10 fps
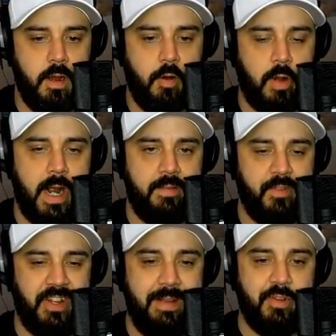All right,
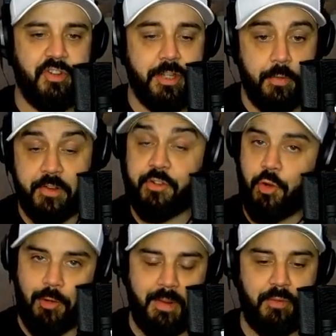seems as though the
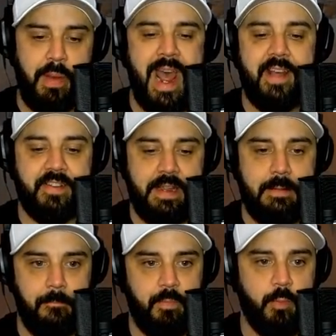storm is passing.
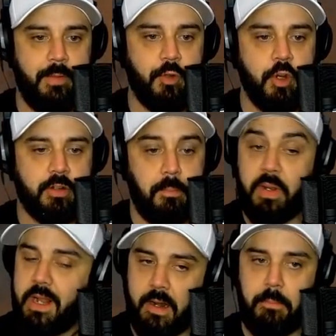We've cooked up a
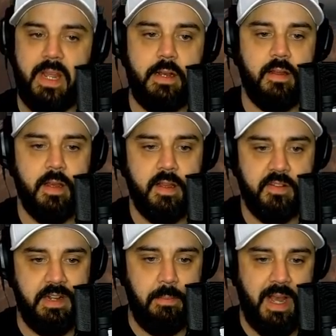lot of meat.
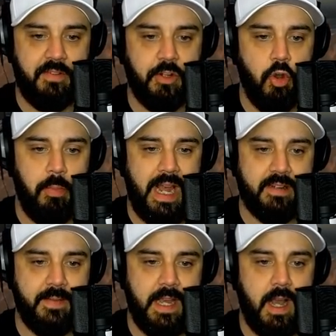Snip has to go back
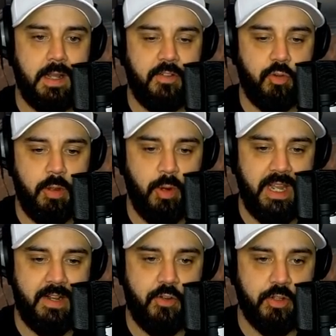to the island, so he went
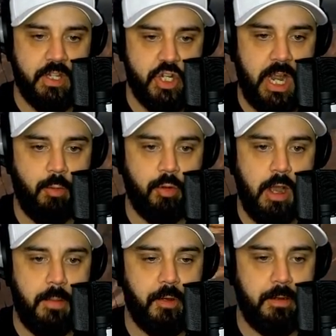ahead and took the
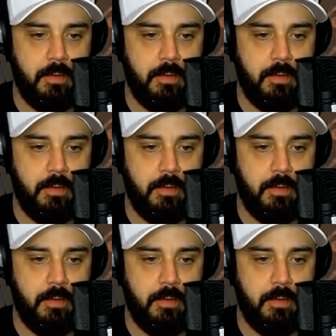gyrocopter.